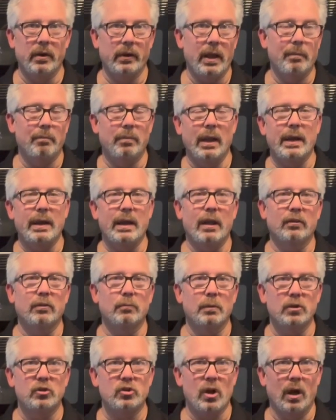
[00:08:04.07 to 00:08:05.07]
That blade hasn't
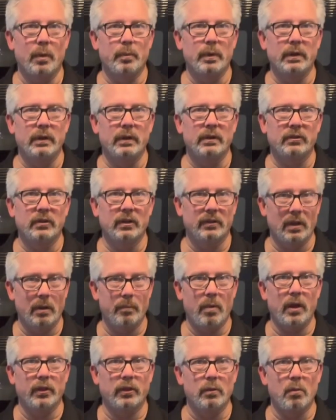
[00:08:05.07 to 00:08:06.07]
been sharpened since I
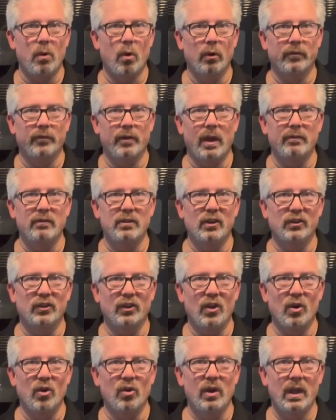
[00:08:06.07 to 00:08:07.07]
bought the mower 5 years
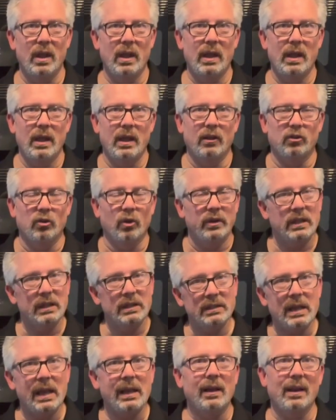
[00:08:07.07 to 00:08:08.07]
ago. So it
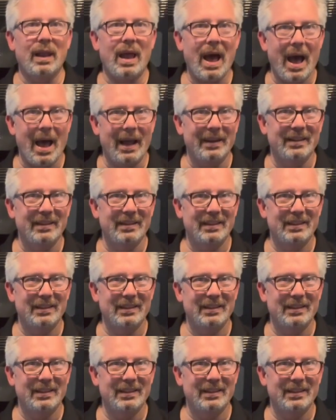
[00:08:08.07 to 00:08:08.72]
didn't take a lot